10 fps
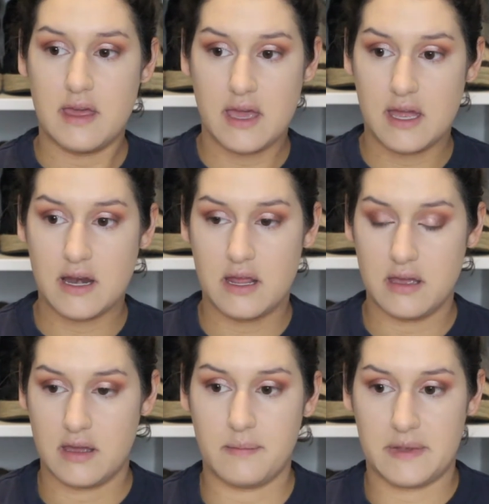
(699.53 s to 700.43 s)
then
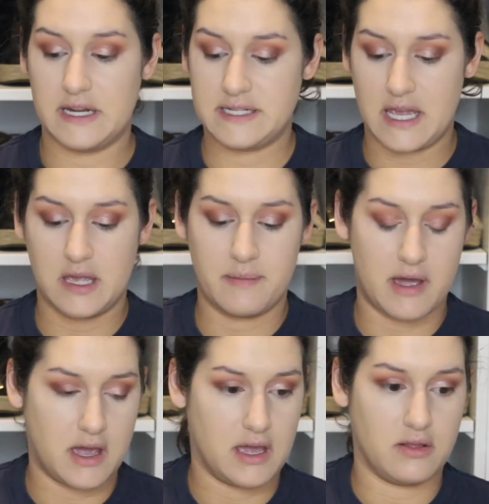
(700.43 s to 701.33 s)
I'm going to take
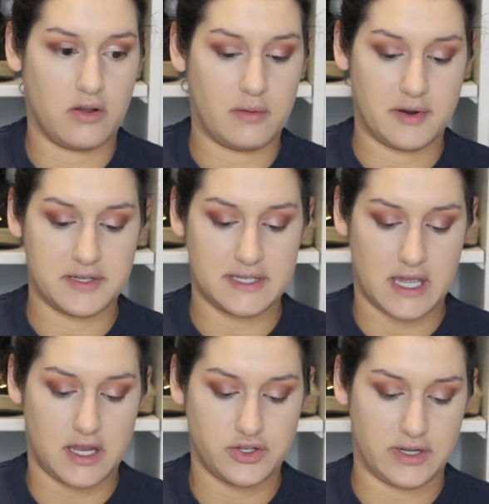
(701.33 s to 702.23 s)
my Laura
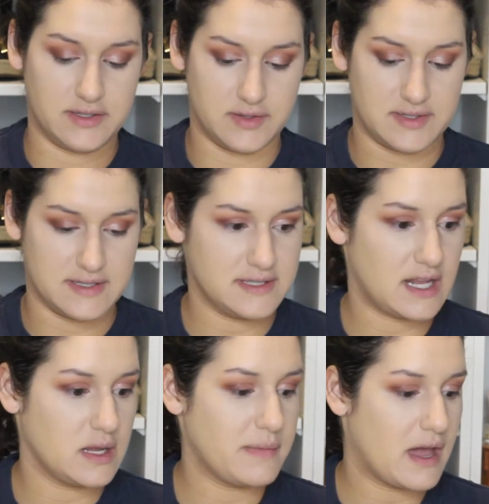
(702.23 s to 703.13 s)
Mercier Translucent
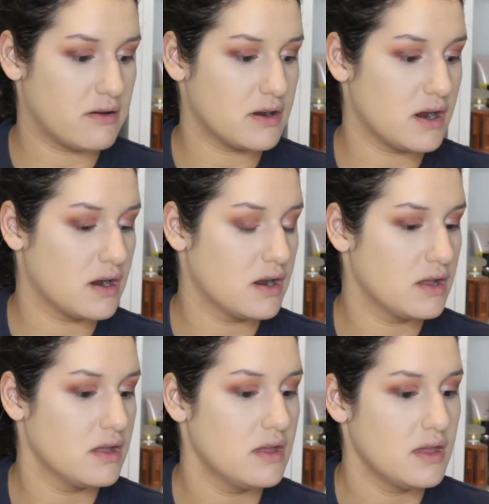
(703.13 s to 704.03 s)
Setting Powder.
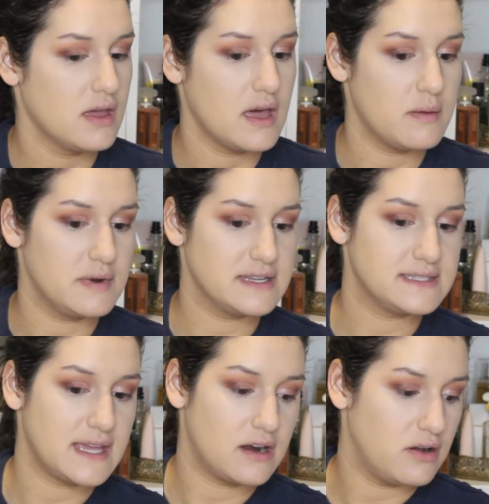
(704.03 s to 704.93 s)
I'm going to
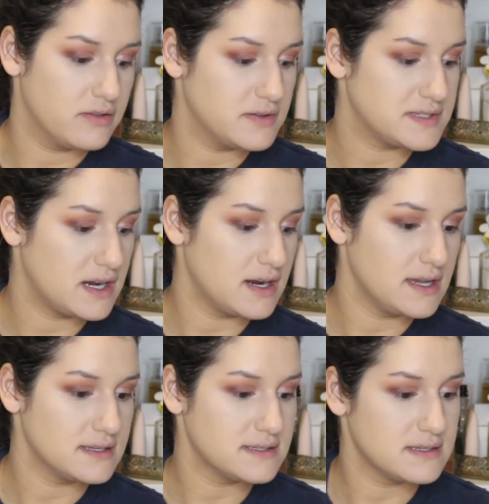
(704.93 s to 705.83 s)
set all those
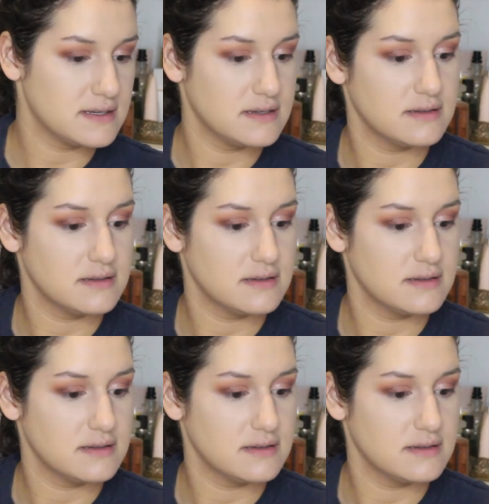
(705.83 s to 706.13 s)
areas.